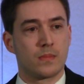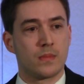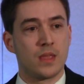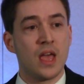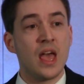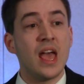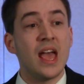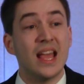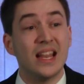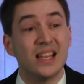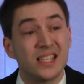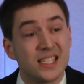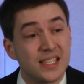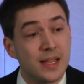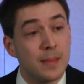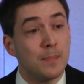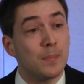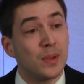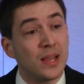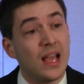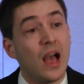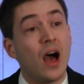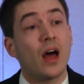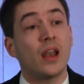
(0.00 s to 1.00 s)
It's
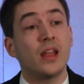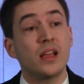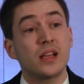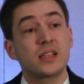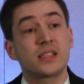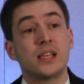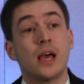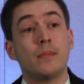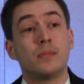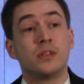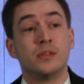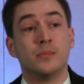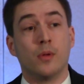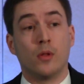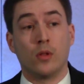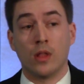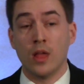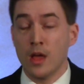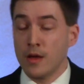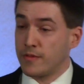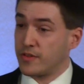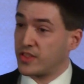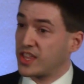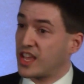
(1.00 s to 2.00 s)
simply unacceptable
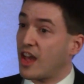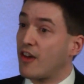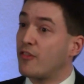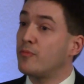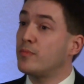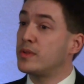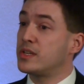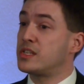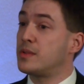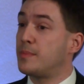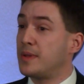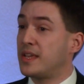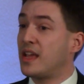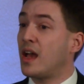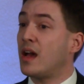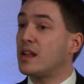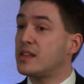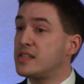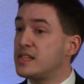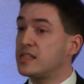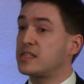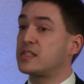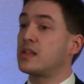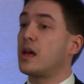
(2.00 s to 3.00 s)
for the government to be
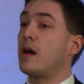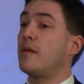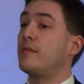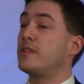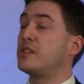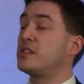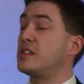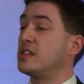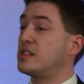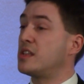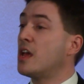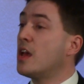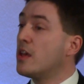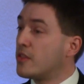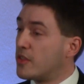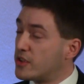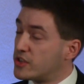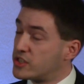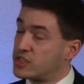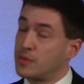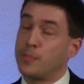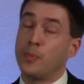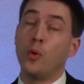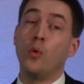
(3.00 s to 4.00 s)
cutting services that
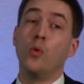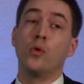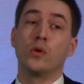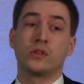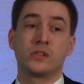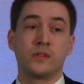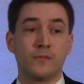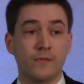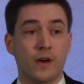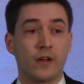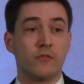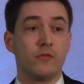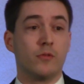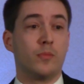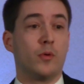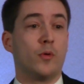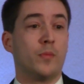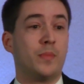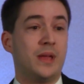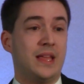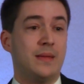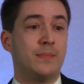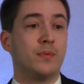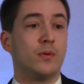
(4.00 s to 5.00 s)
support vulnerable
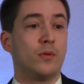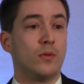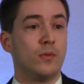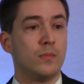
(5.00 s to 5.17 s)
people.